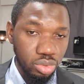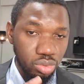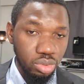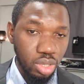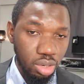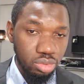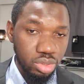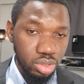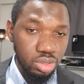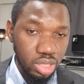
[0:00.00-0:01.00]
we will now
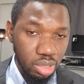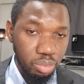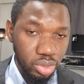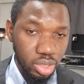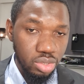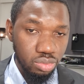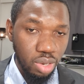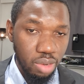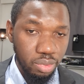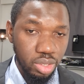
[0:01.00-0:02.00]
see the importance
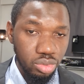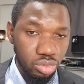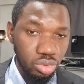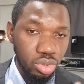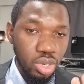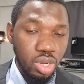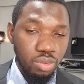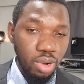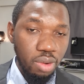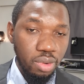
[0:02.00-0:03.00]
why
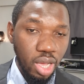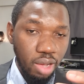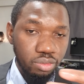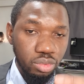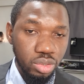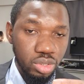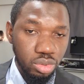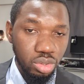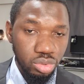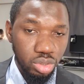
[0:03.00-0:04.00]
we have to
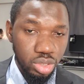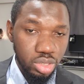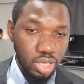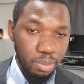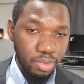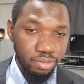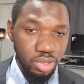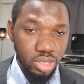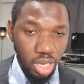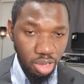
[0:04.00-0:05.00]
discuss all these type of
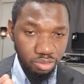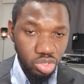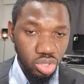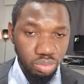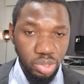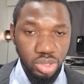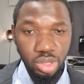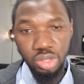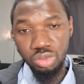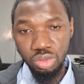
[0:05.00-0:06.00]
things that I've just
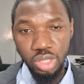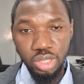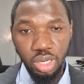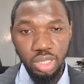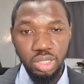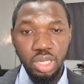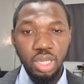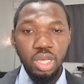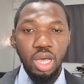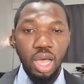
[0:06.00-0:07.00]
mentioned in today's class.
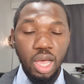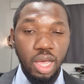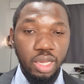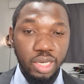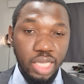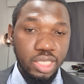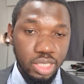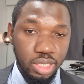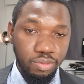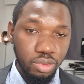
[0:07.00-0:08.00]
And that is
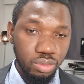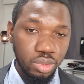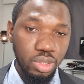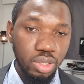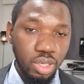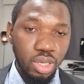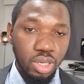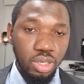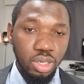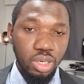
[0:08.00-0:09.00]
it for today.
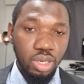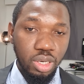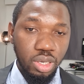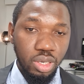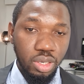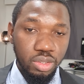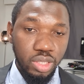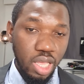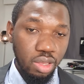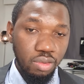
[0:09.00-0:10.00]

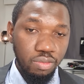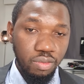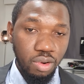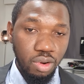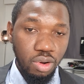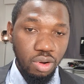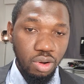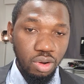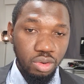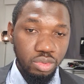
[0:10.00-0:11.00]
Thank you
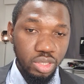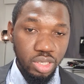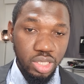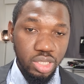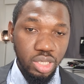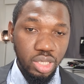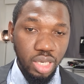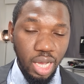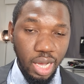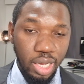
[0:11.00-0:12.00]
for listening,
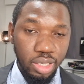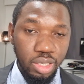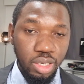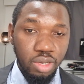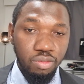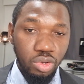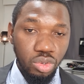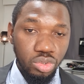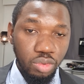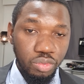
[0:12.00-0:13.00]
and for
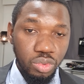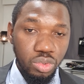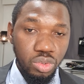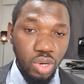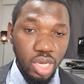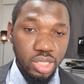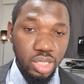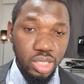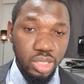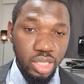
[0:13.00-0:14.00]
those of you who are
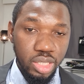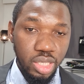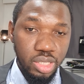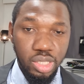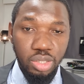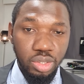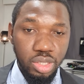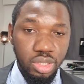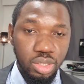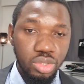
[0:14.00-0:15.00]
still interested in Saturday
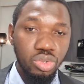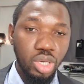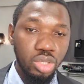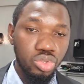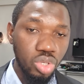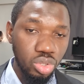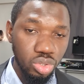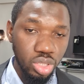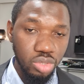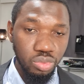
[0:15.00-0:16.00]
series, you can join
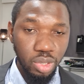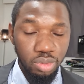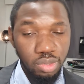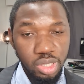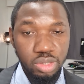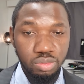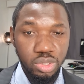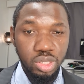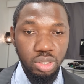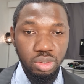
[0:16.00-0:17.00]
us as well. We
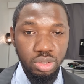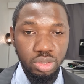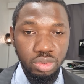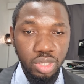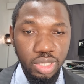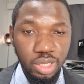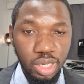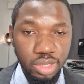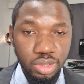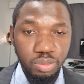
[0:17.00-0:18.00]
still continue that
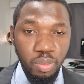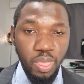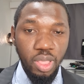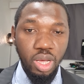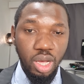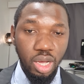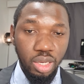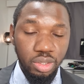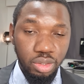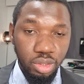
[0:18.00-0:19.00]
class, and